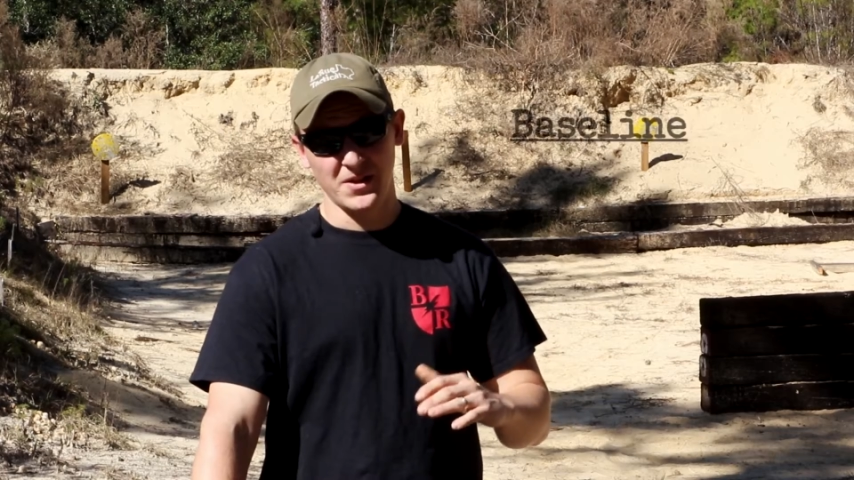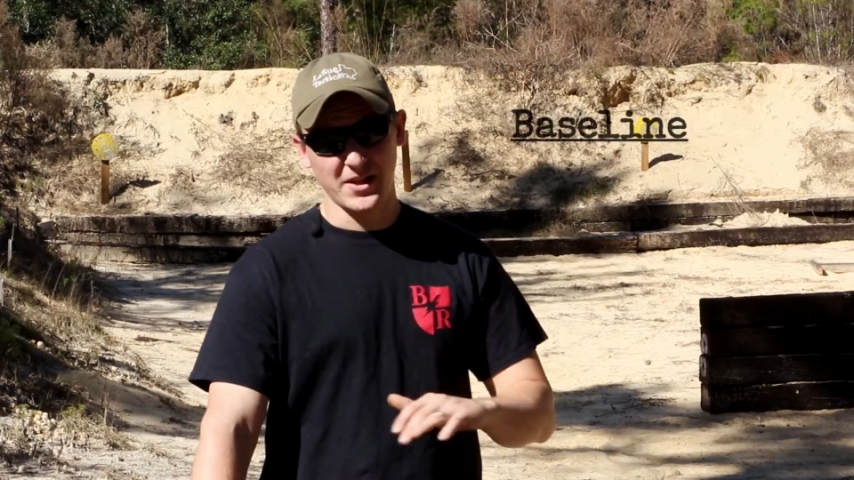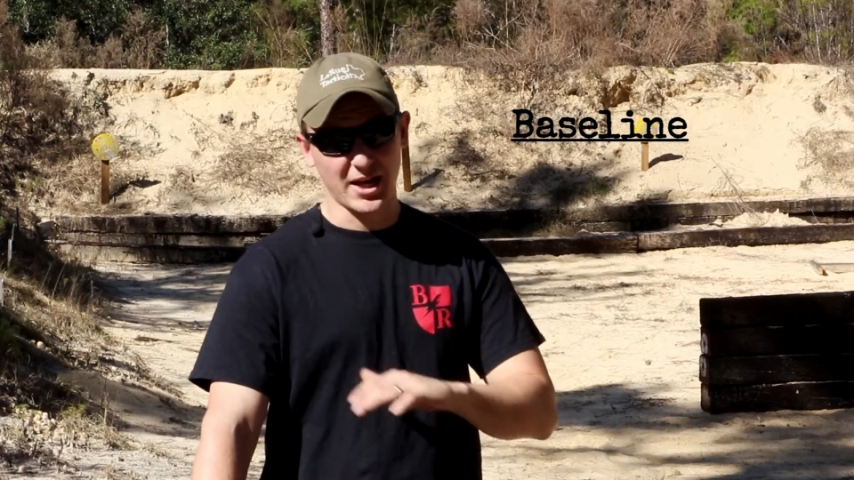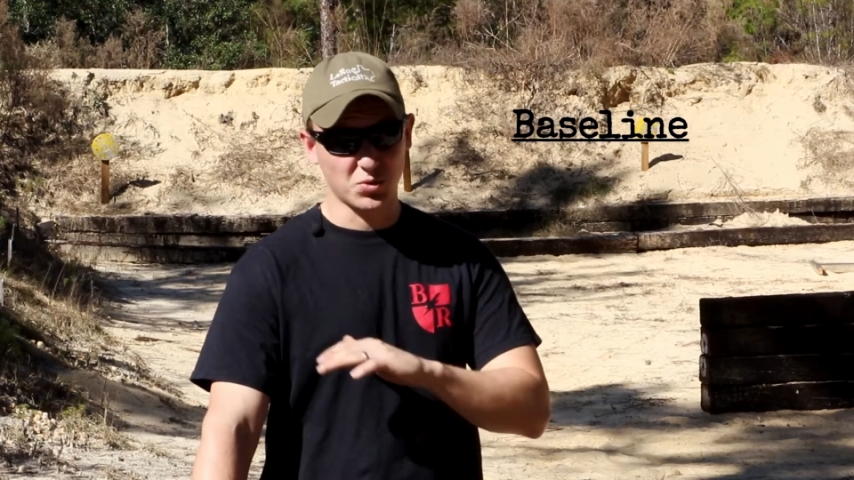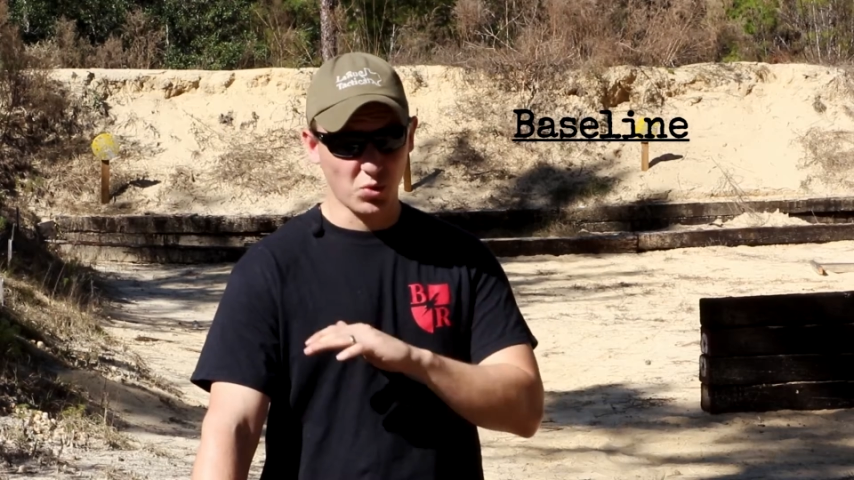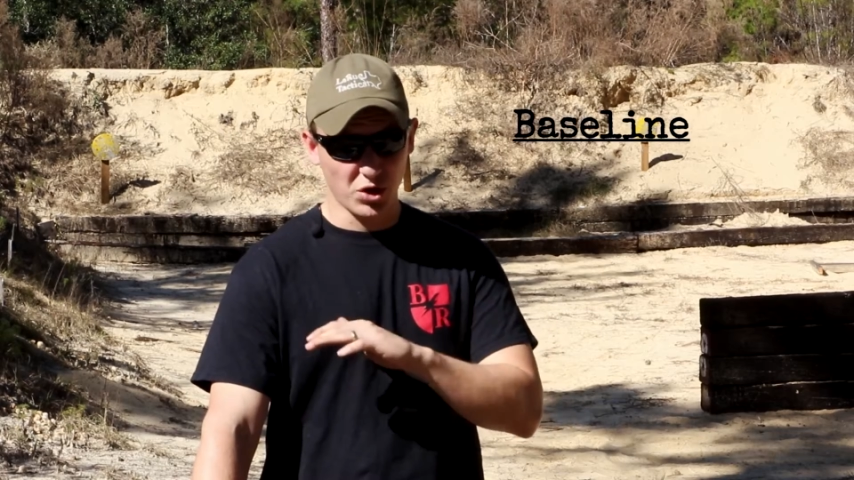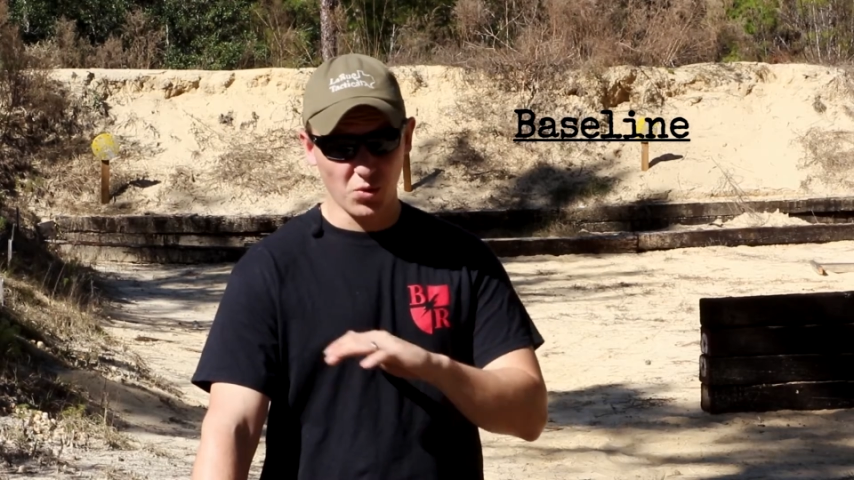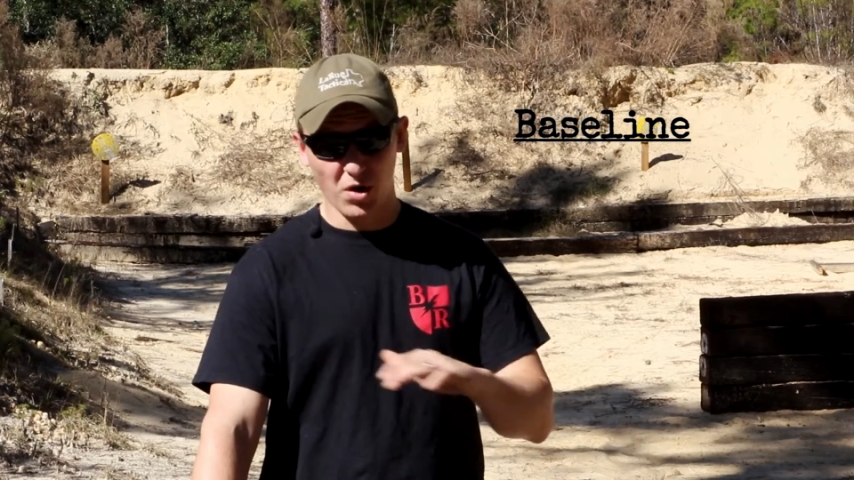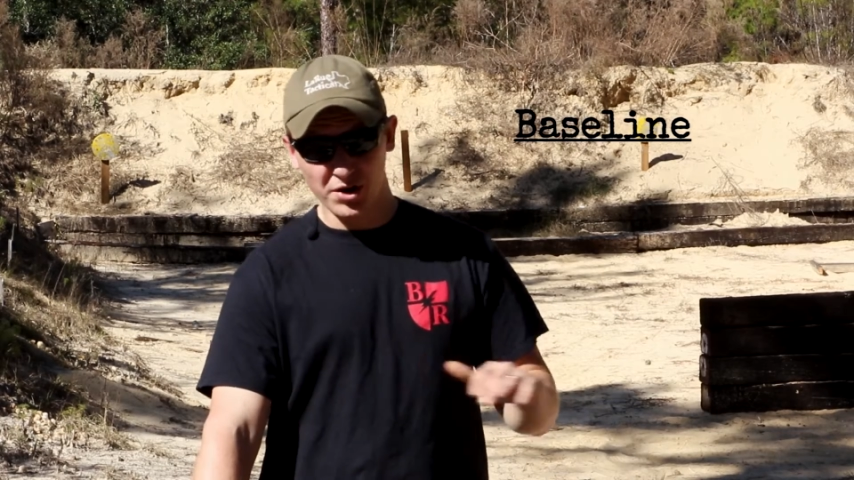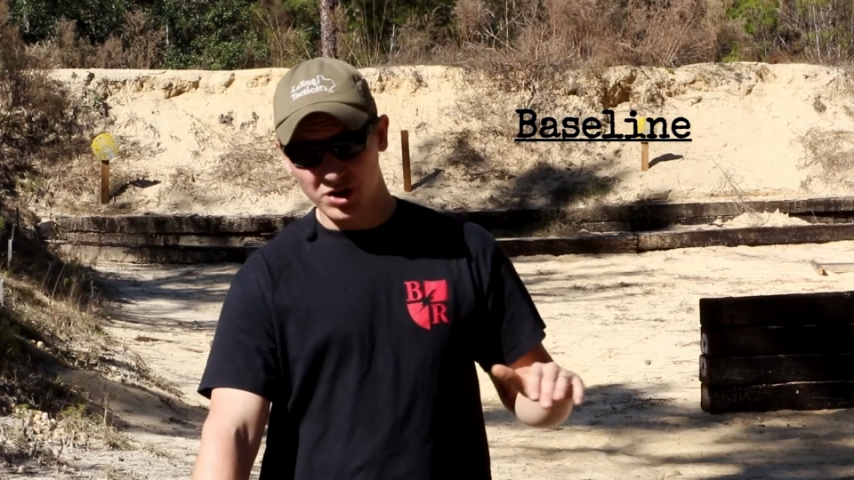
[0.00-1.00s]
That's what
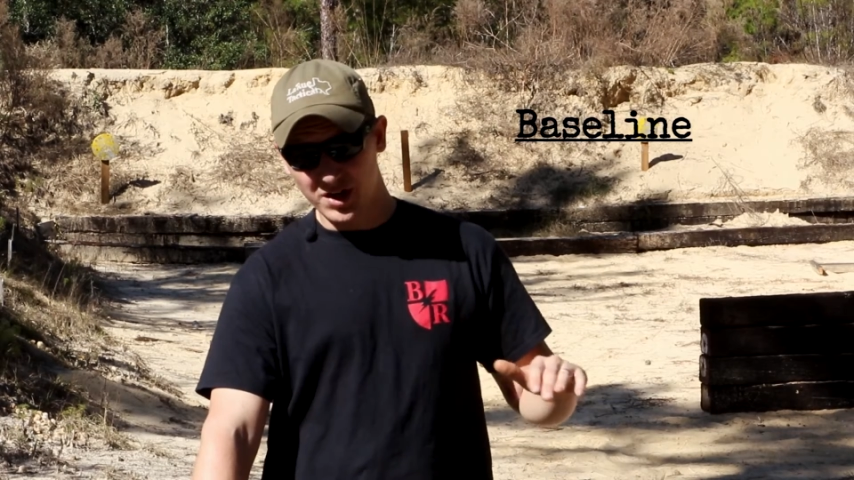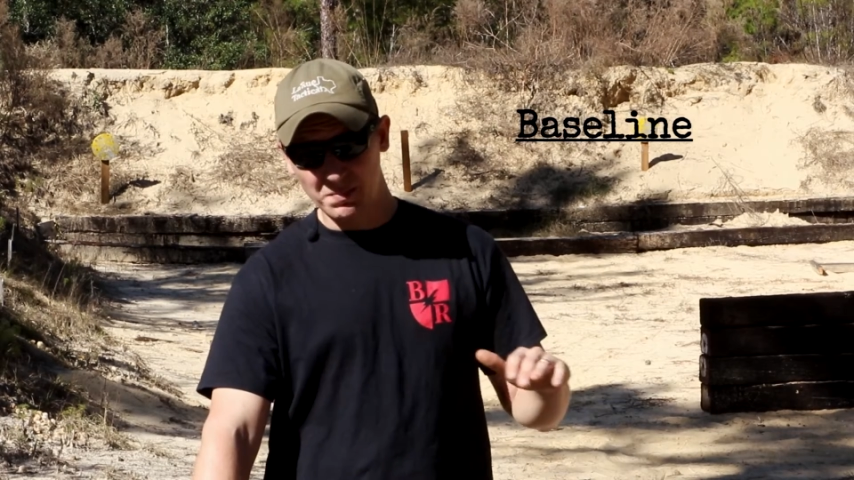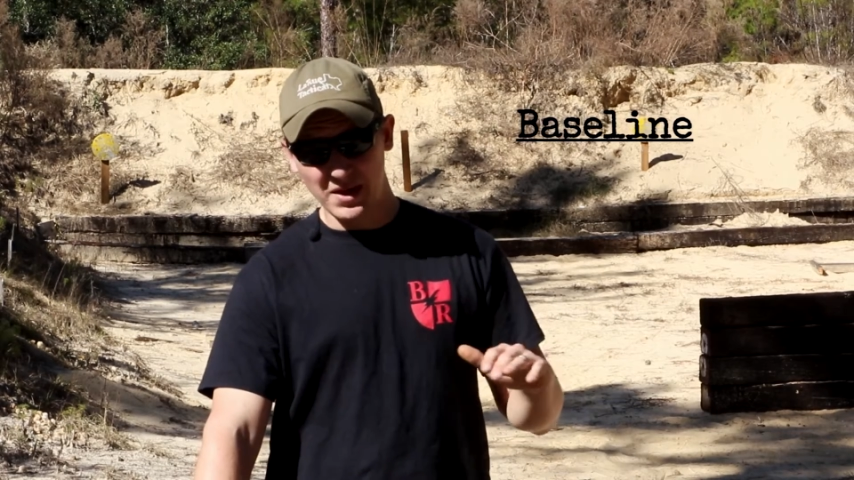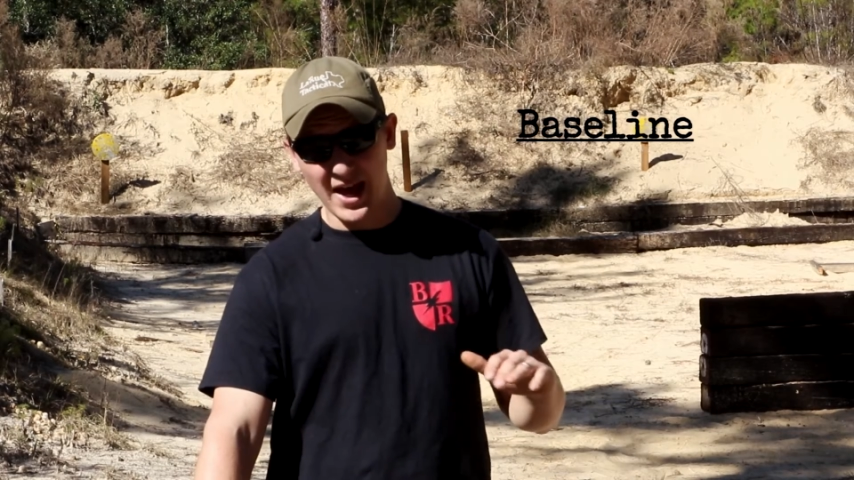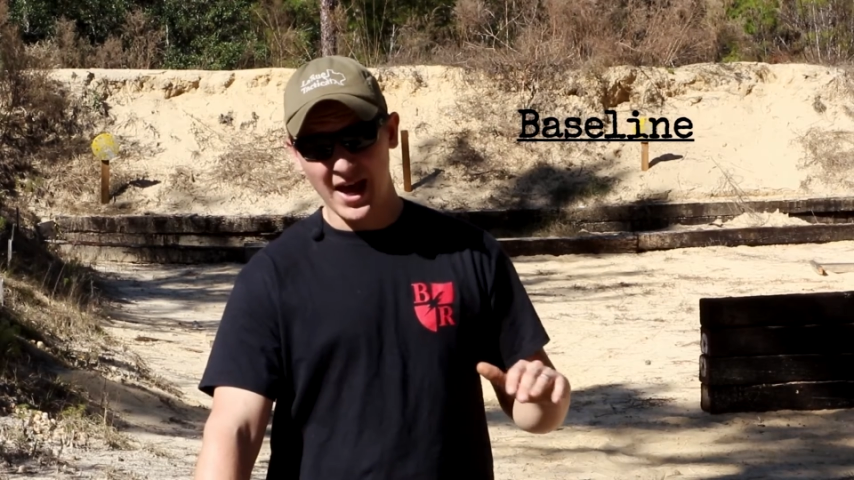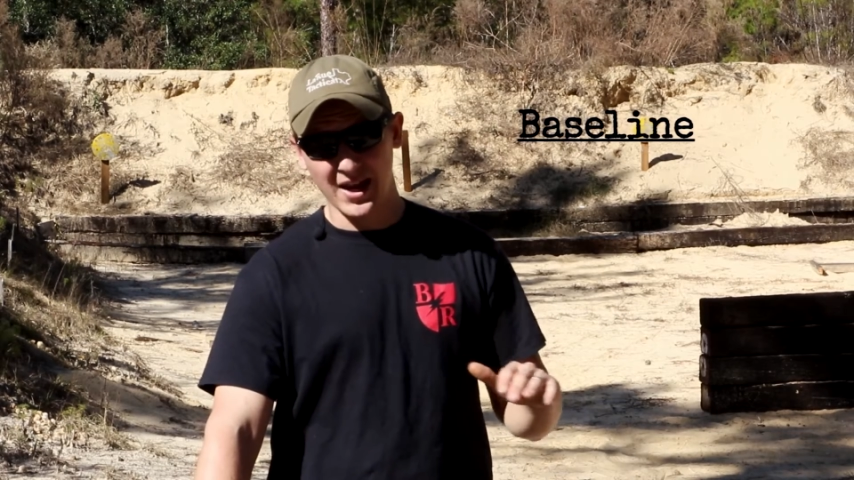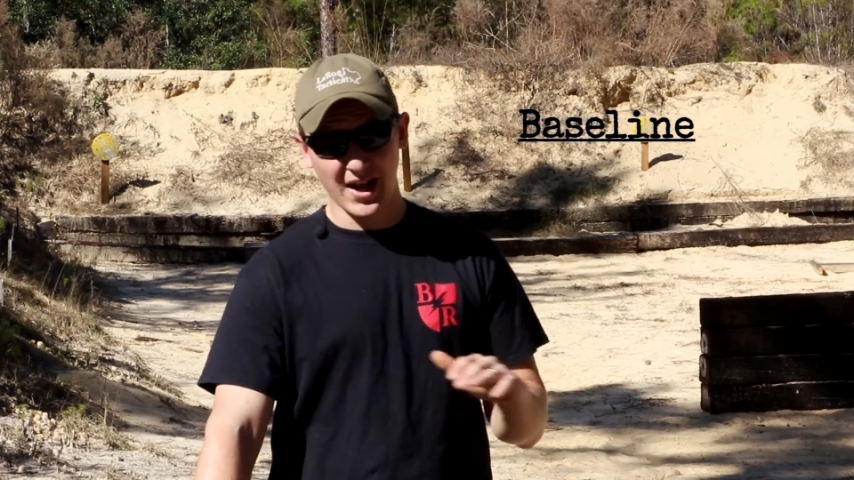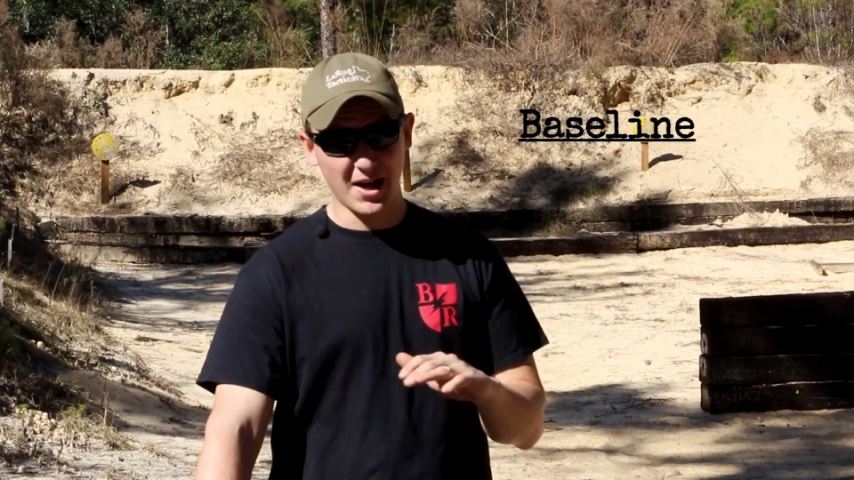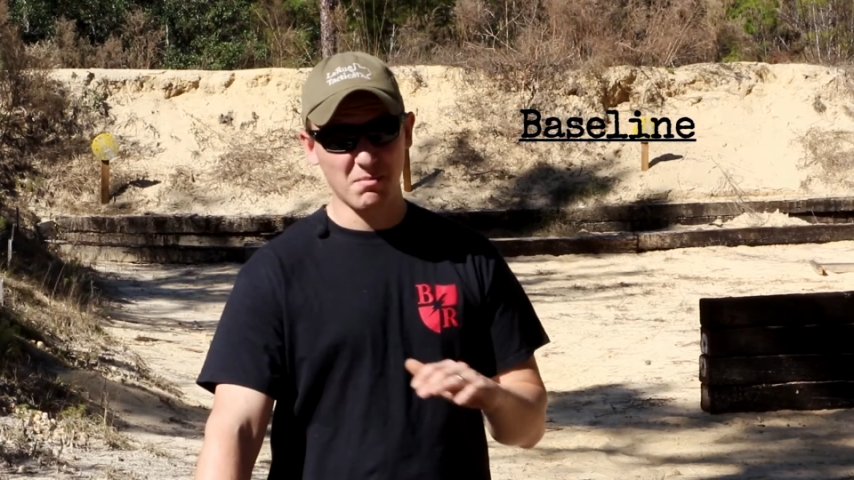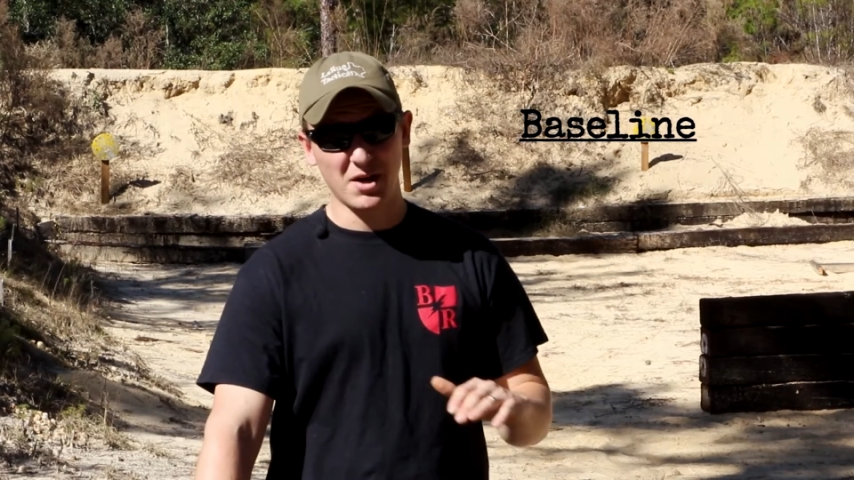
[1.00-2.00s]
you want your gun to be at
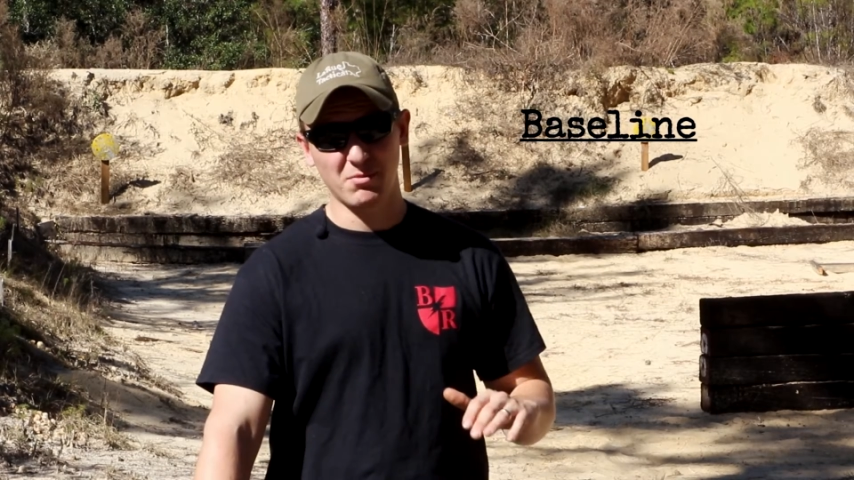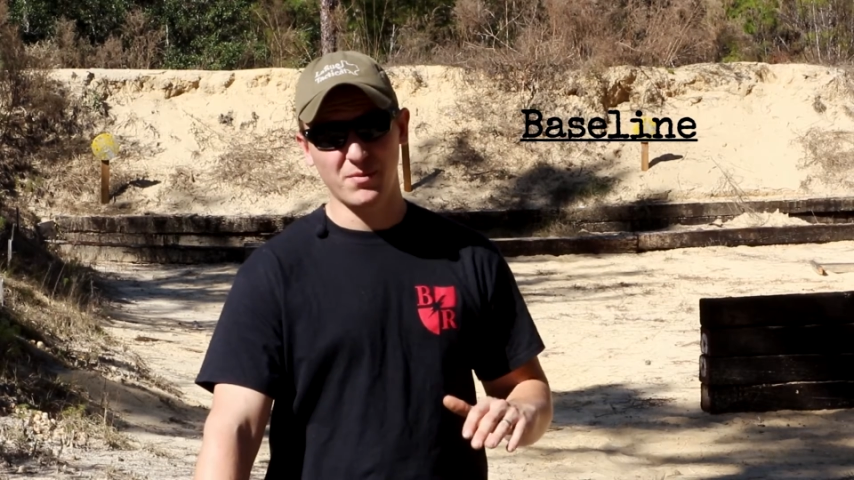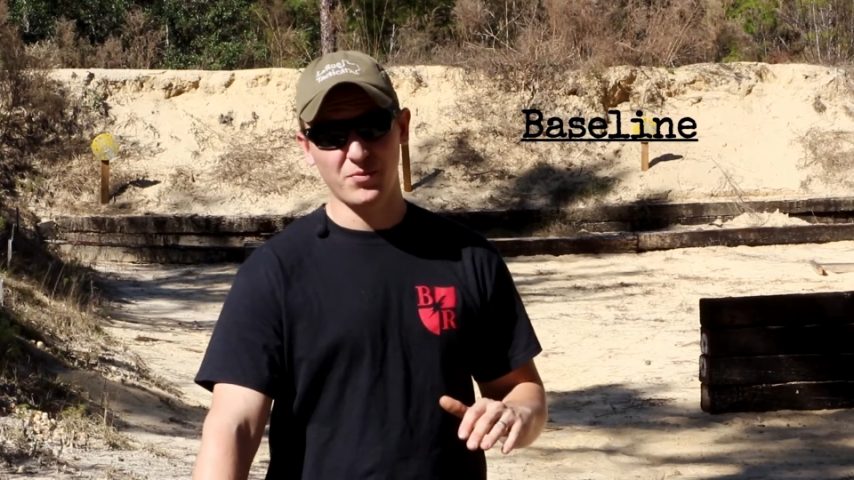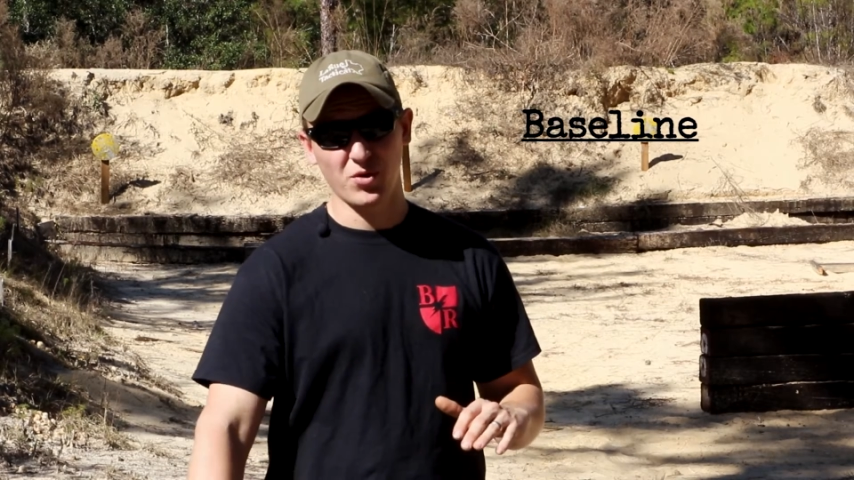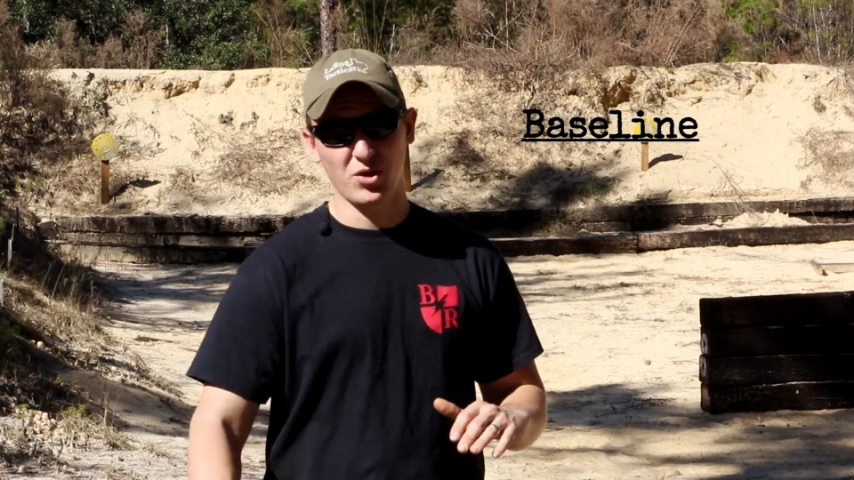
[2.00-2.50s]
a minimum.